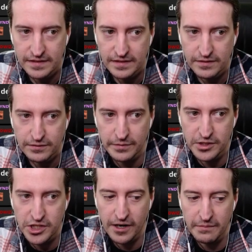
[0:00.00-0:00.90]
from the
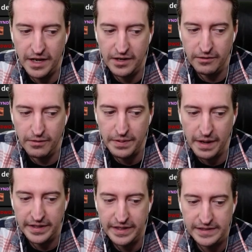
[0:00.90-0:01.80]
gerrymandering
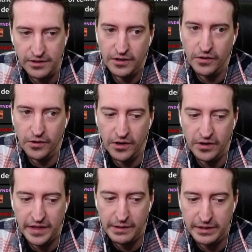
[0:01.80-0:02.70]
Republicans, or
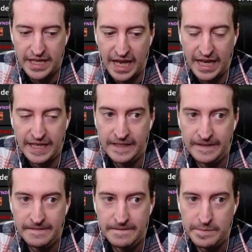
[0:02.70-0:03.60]
they would gain
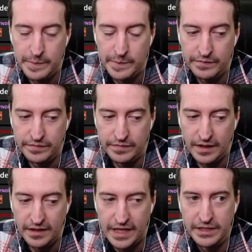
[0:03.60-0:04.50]

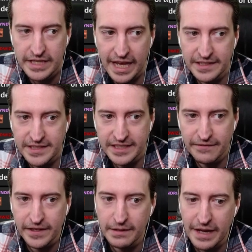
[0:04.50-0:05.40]
a
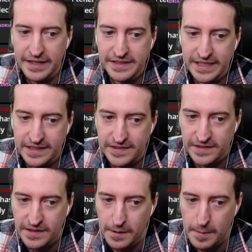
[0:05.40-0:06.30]
significant amount of seats
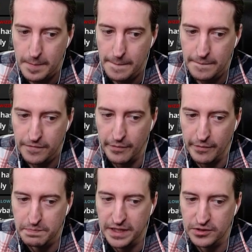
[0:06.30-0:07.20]
from it
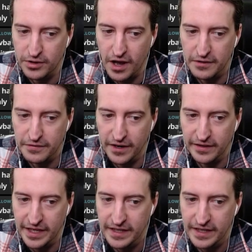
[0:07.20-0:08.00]
being drawn fairly.